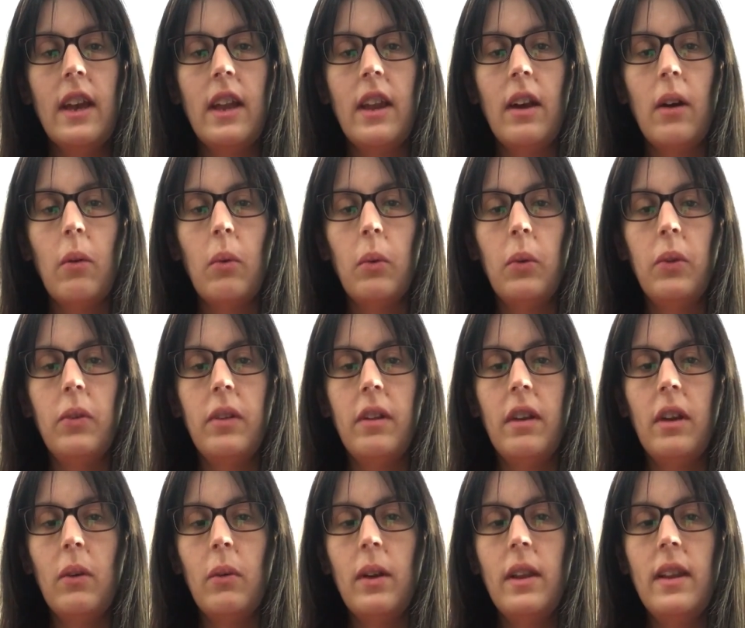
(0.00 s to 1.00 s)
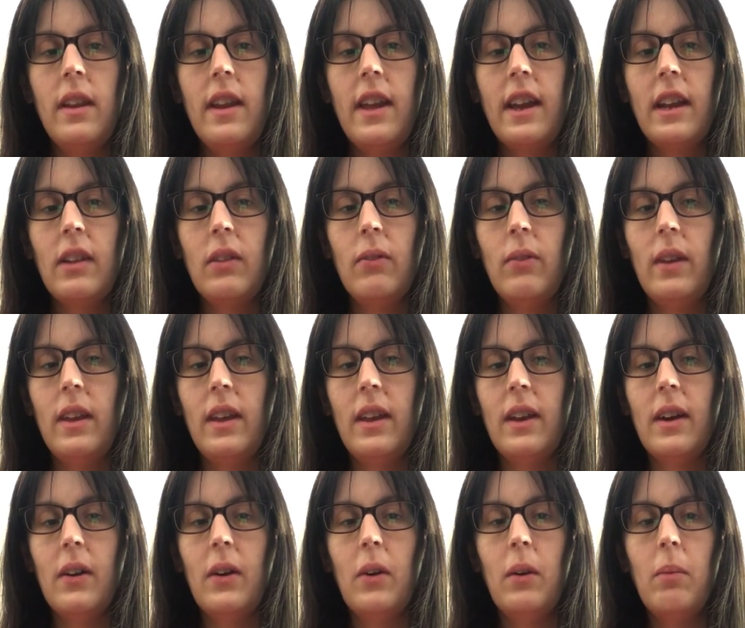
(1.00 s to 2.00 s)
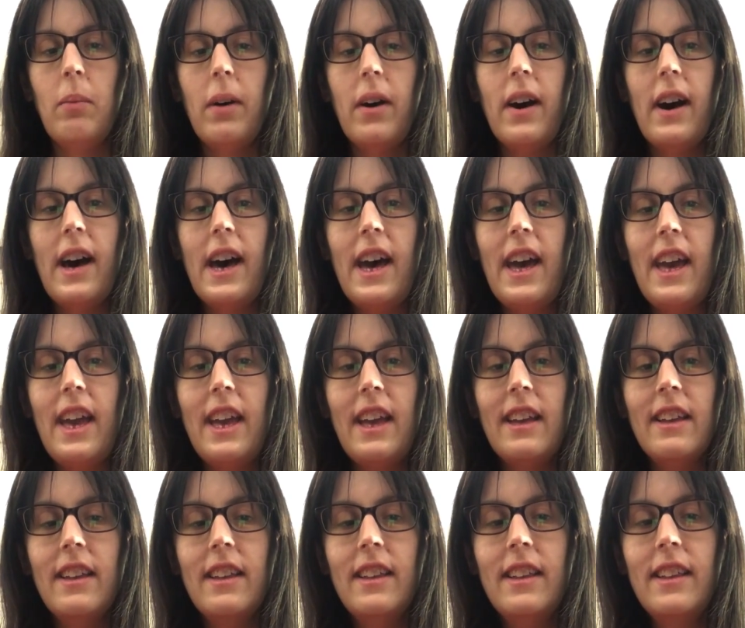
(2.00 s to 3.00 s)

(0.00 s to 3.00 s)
and I will see you in the next video. Bye.